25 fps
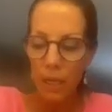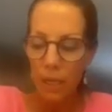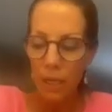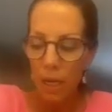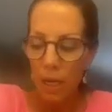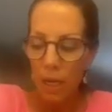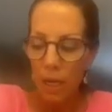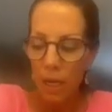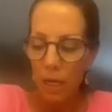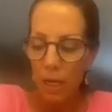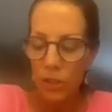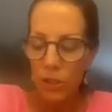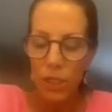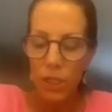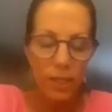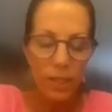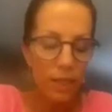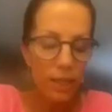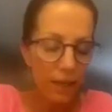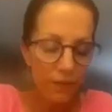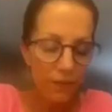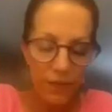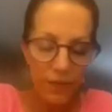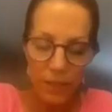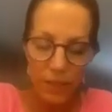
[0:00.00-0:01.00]
just like
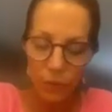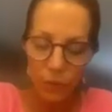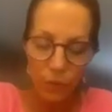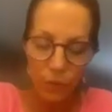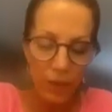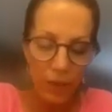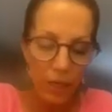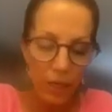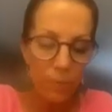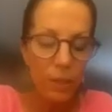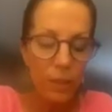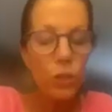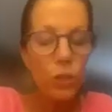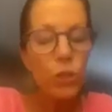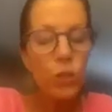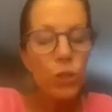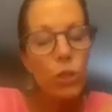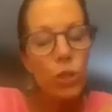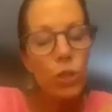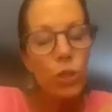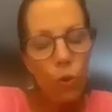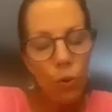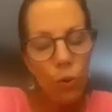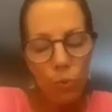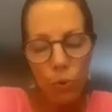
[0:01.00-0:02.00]
physical therapy is so
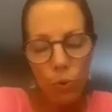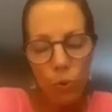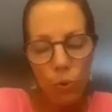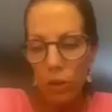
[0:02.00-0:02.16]
important.